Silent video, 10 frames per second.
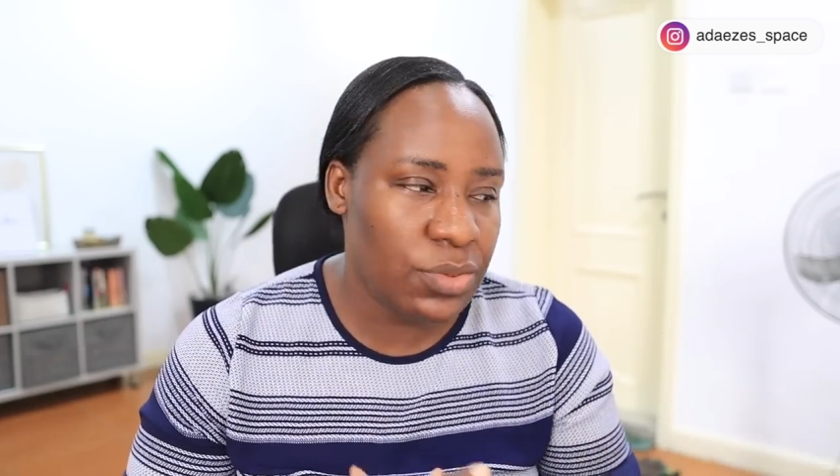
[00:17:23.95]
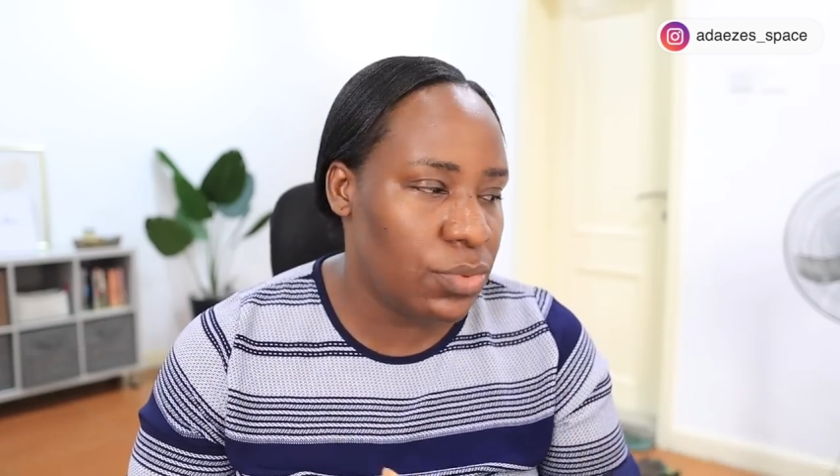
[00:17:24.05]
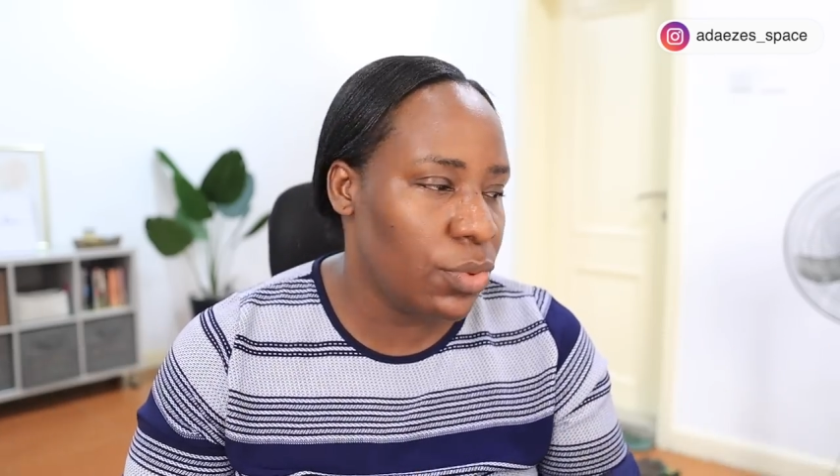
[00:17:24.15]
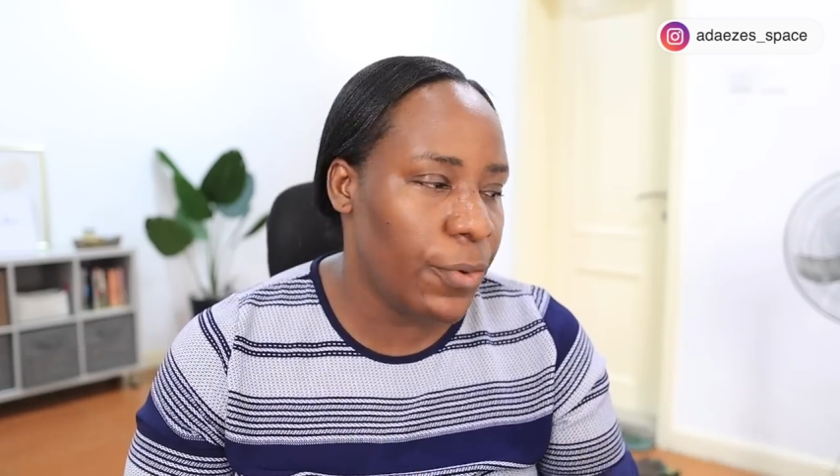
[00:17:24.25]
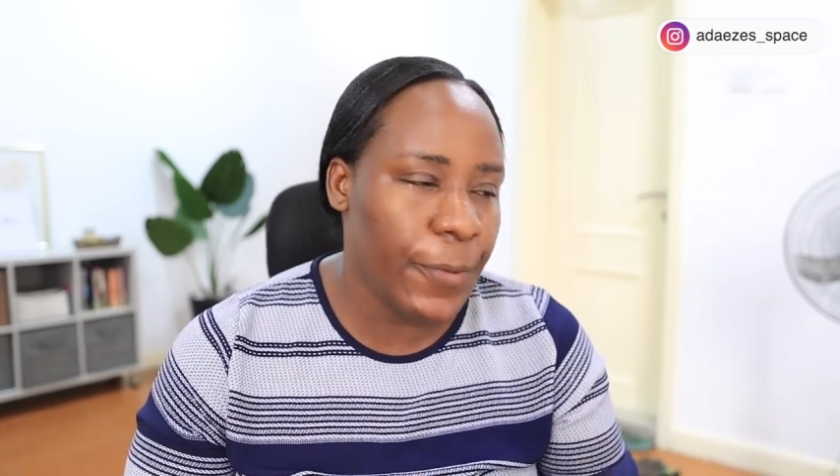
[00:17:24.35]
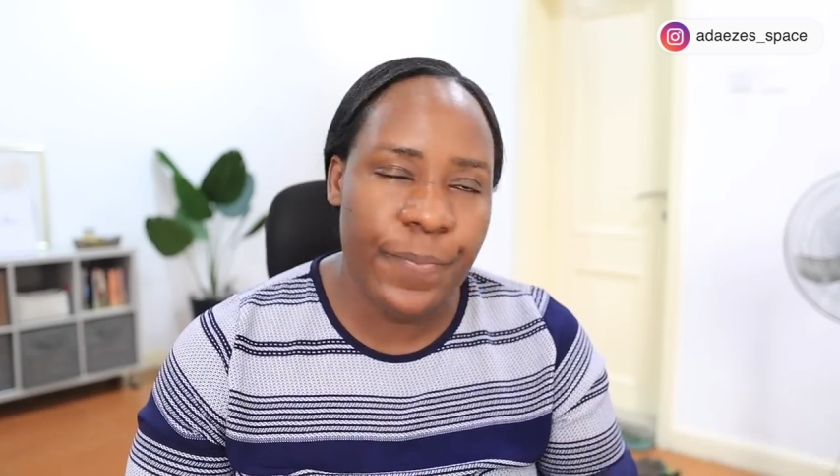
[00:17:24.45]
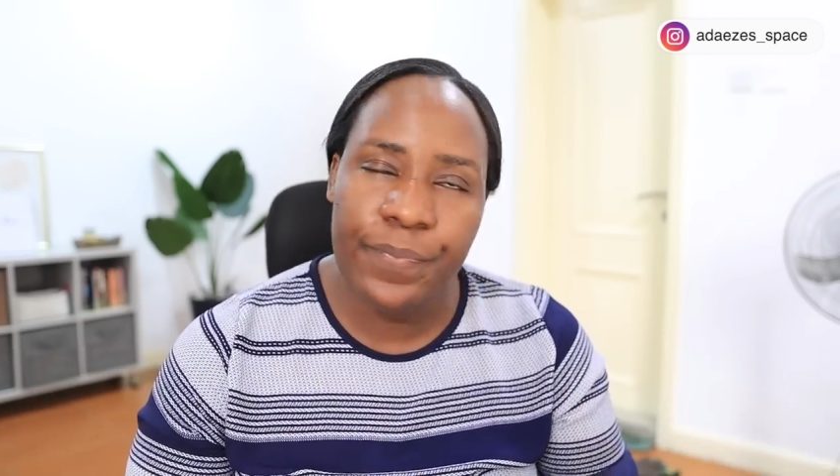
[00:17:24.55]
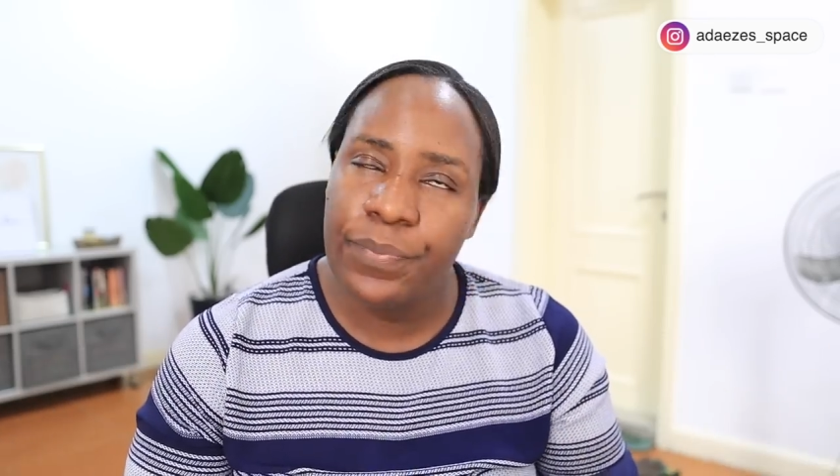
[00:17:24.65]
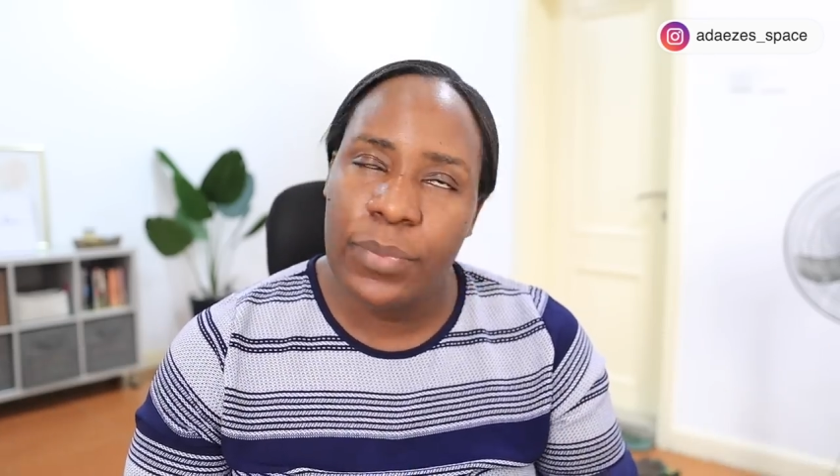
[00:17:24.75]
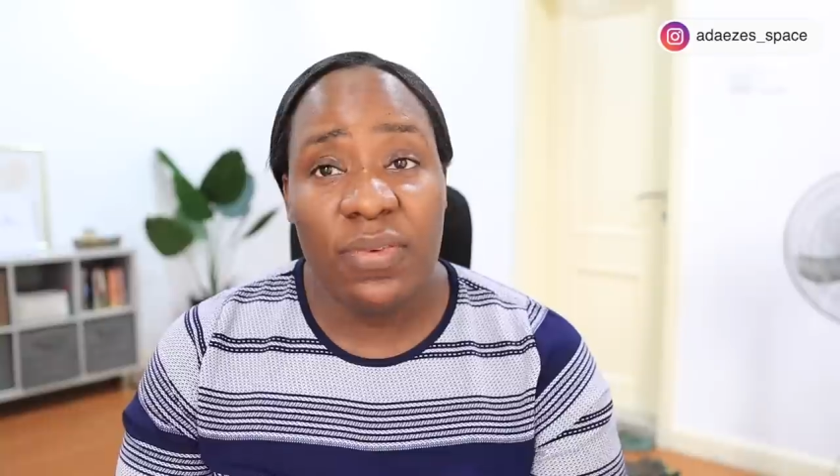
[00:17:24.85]
So
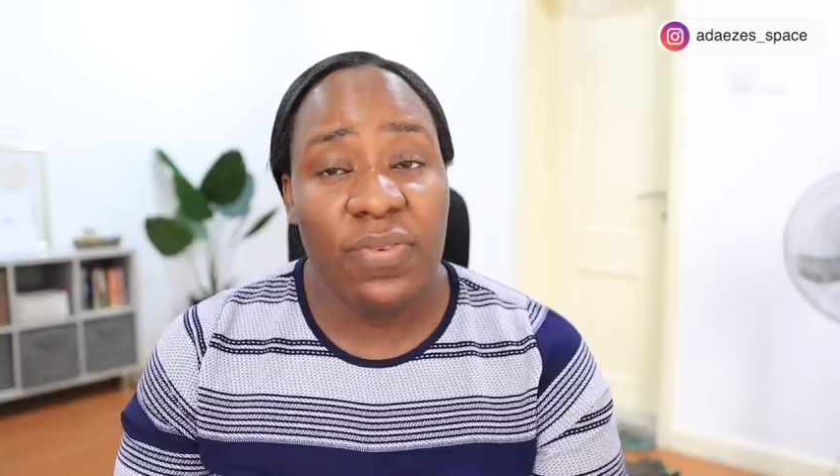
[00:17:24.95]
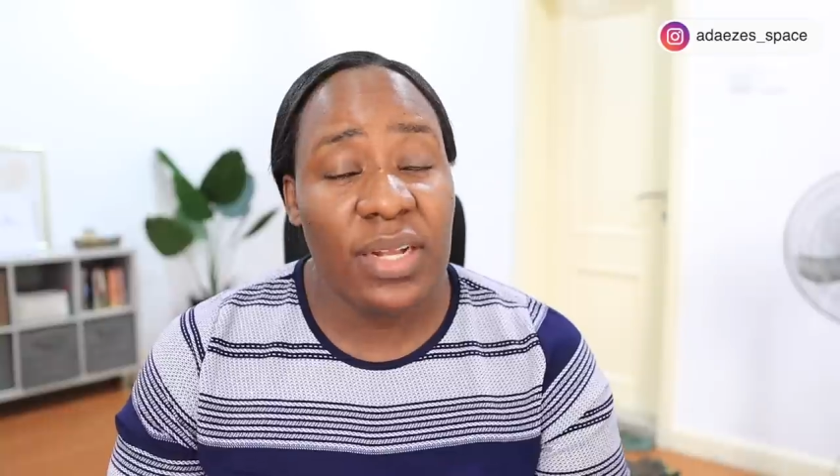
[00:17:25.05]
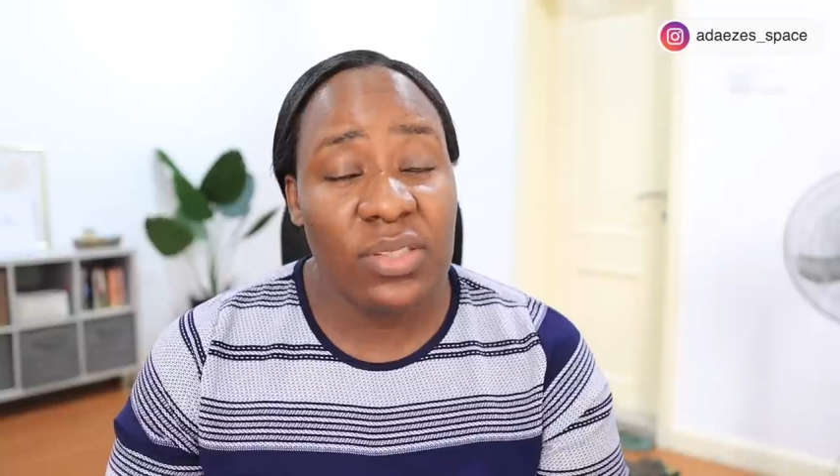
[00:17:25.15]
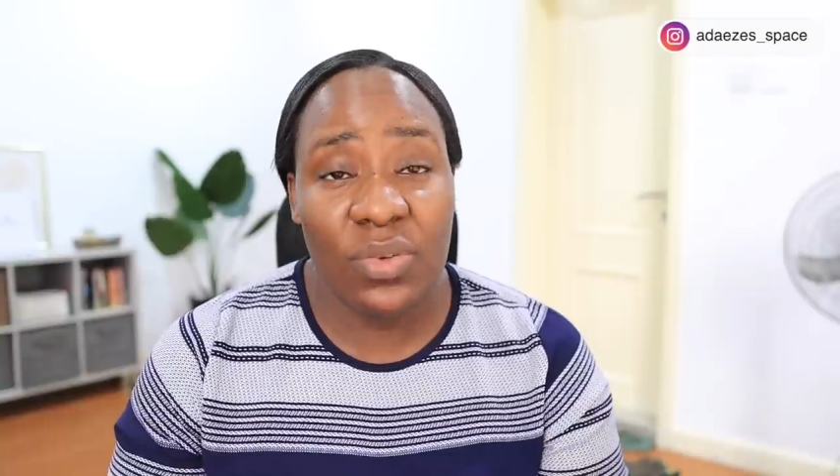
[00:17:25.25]
in fact,